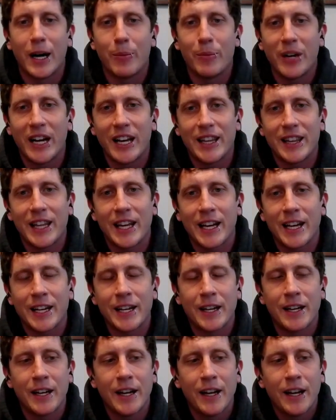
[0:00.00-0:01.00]
And
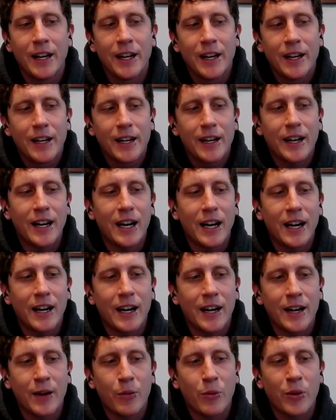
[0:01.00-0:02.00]
then
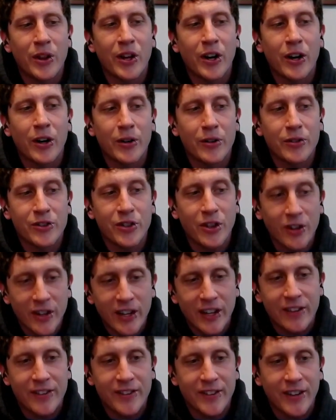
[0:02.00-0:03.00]
with our
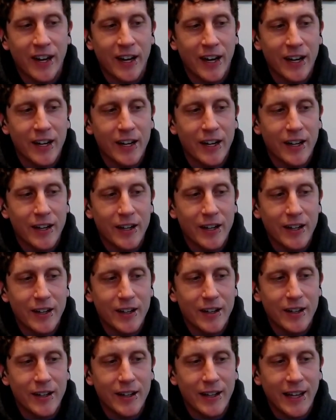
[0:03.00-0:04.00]
turkey stock
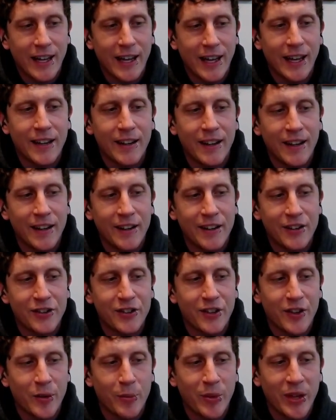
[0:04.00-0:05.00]
and the addition
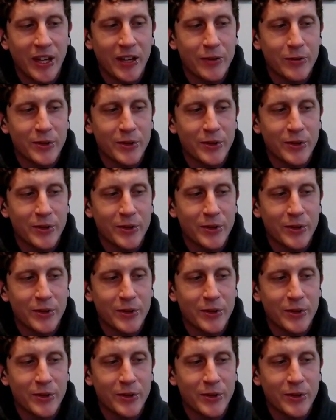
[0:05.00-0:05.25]
of the beets,